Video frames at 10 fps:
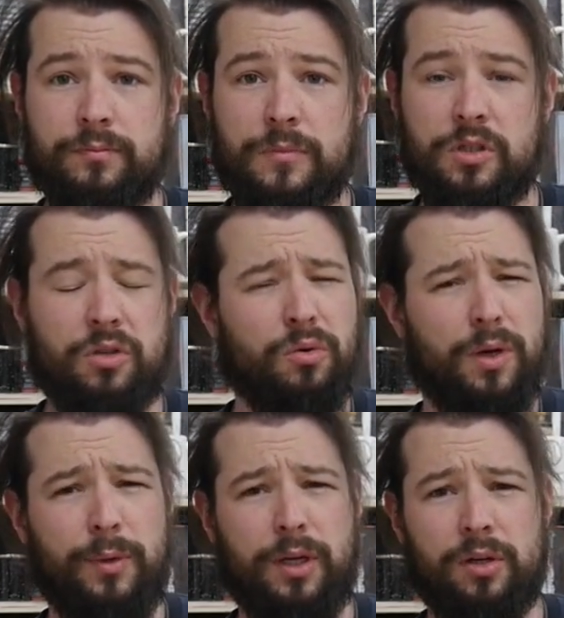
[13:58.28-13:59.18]
So
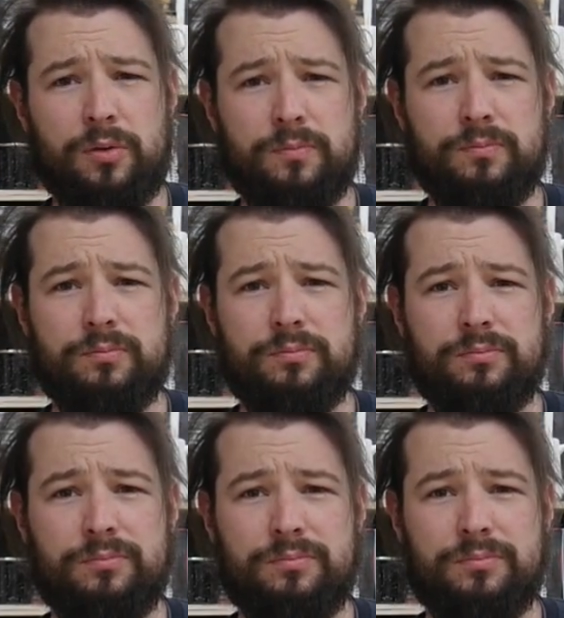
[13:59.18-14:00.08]
away we go.
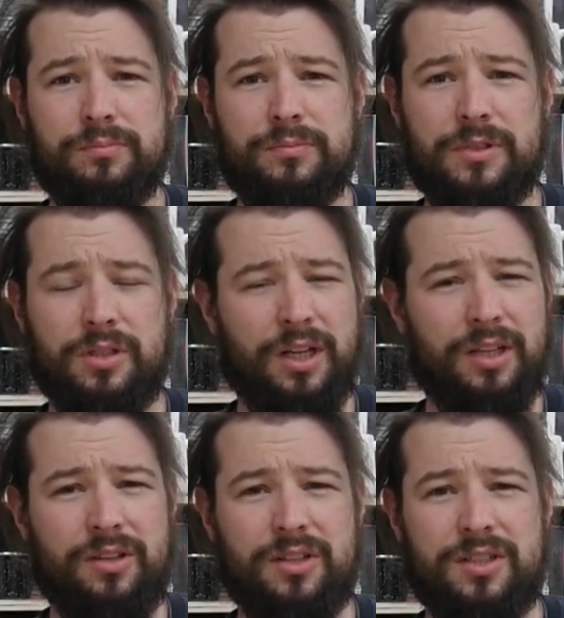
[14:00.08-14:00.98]
It's going to
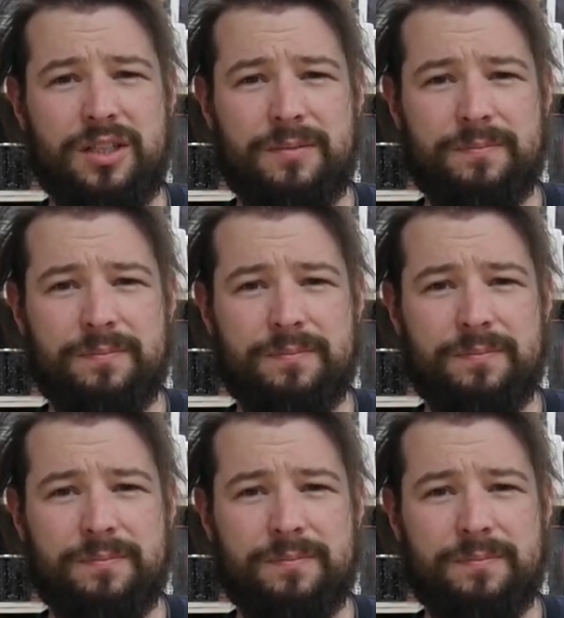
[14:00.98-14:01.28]
get dusty.